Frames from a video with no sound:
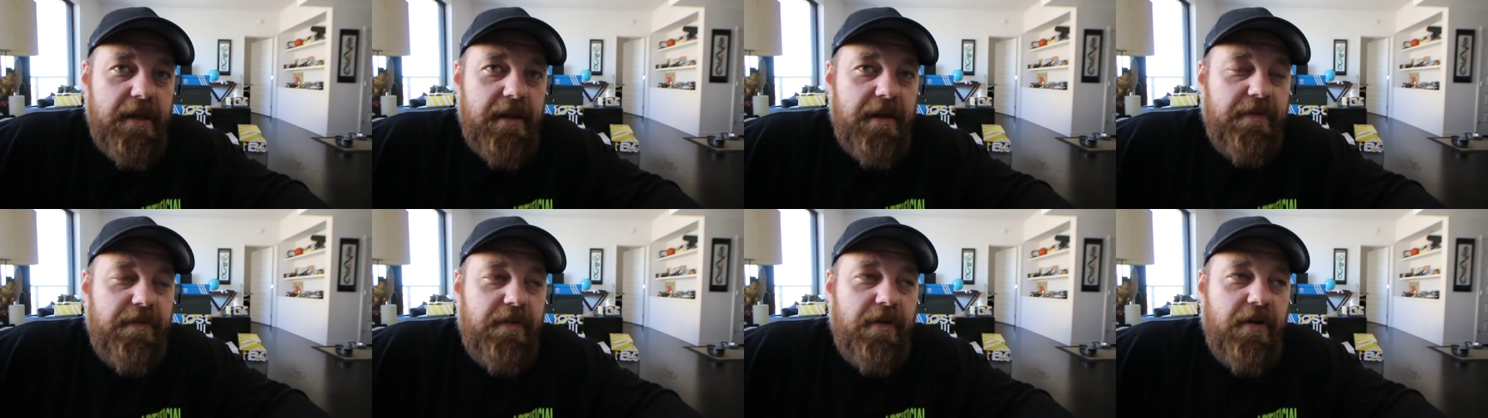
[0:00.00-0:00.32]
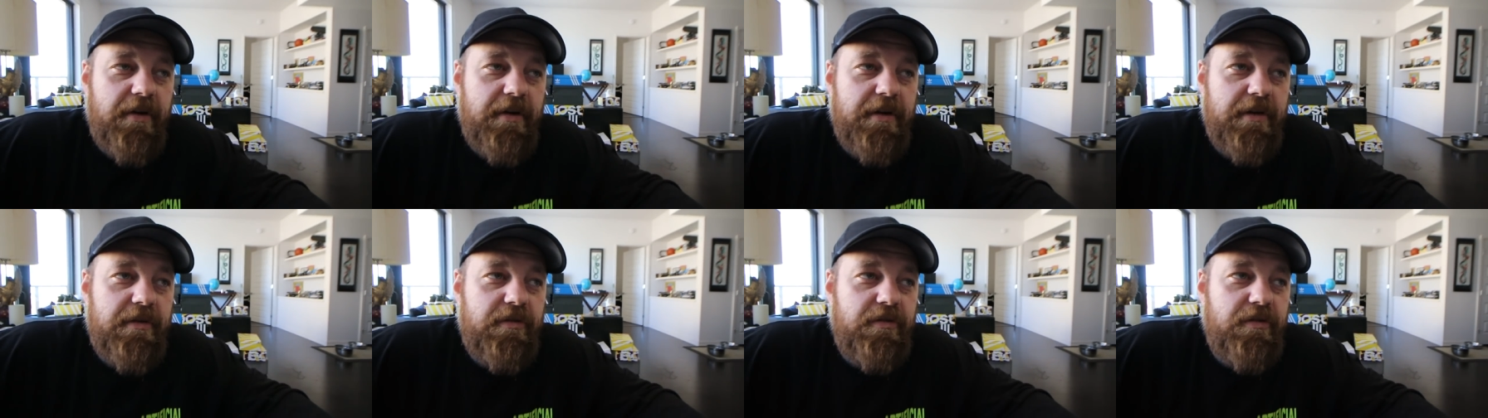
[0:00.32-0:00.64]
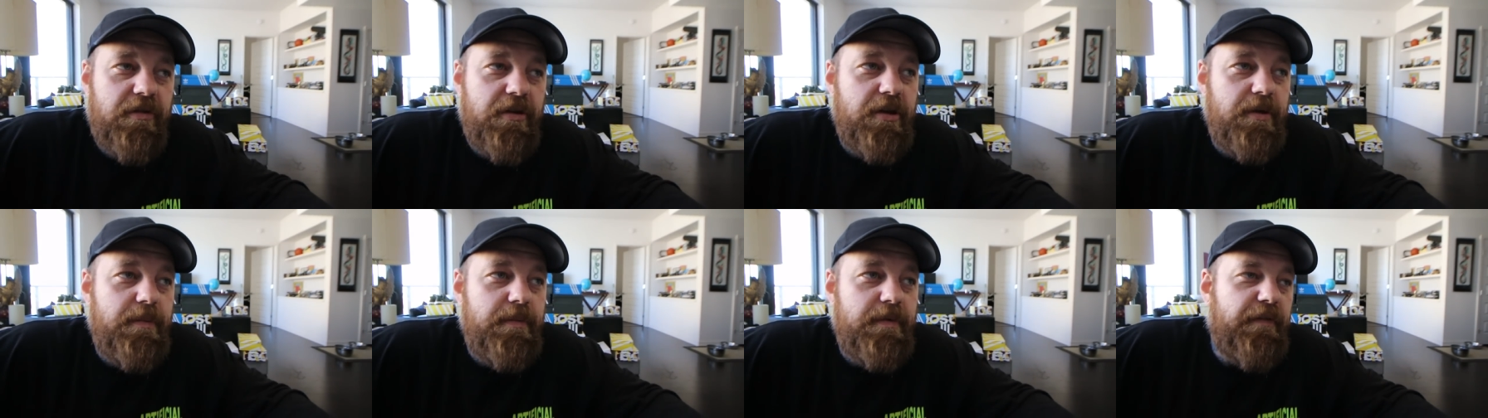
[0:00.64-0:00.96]
That's already
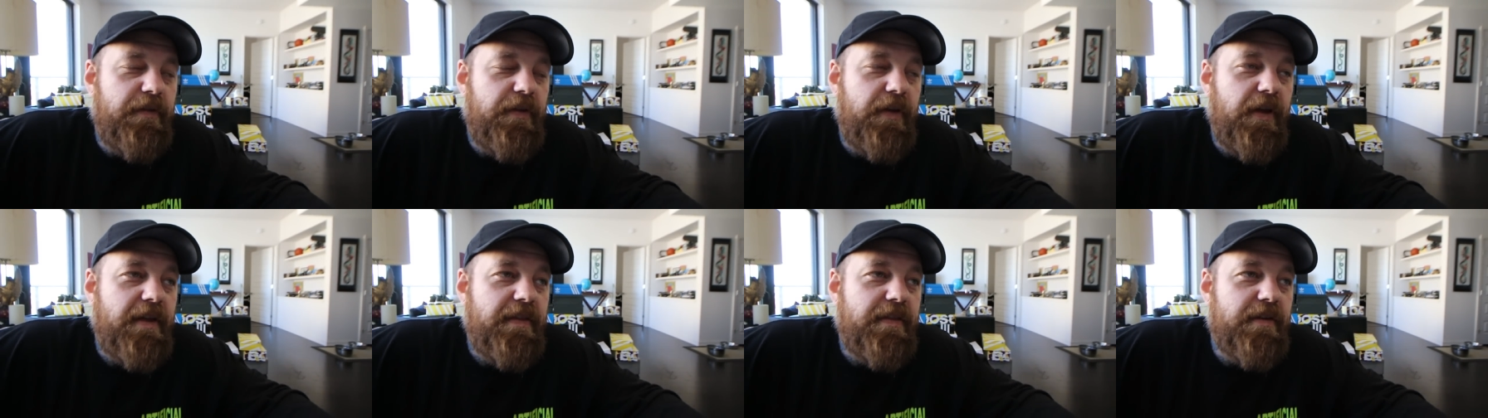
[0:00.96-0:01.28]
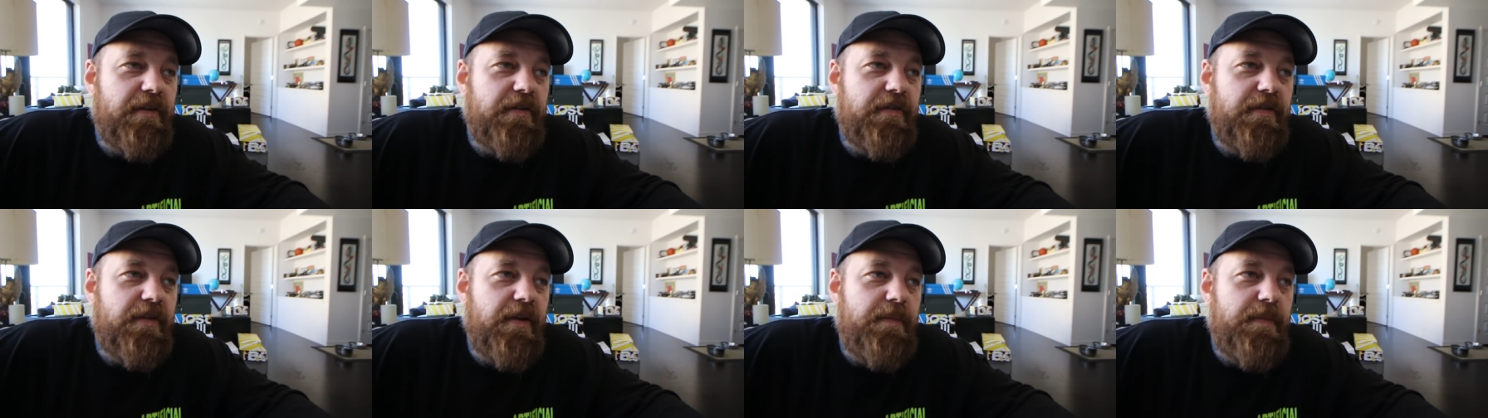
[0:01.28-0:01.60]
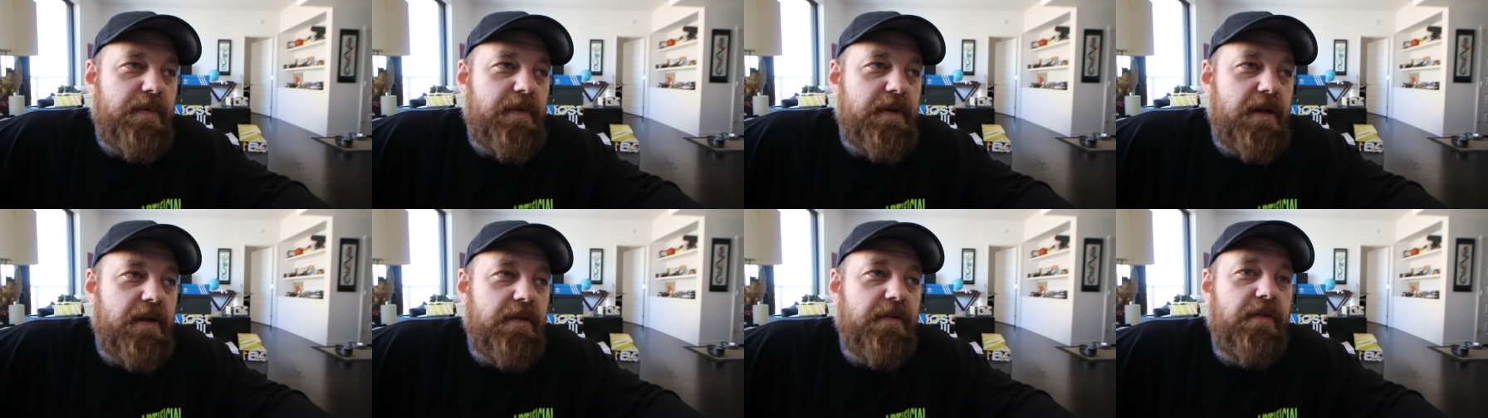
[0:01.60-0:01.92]
shipped. I feel like there's
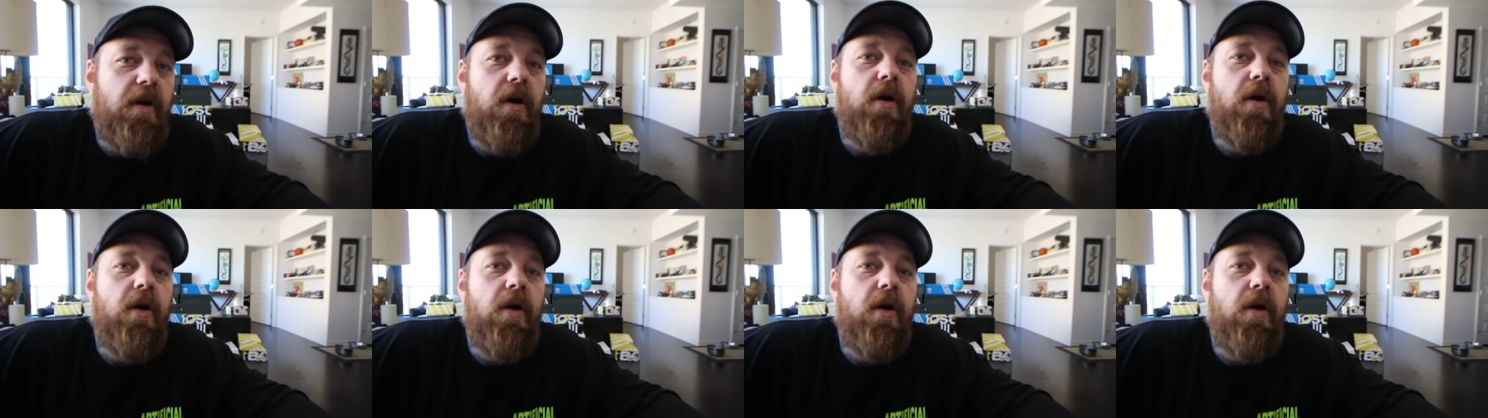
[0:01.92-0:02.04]
something else.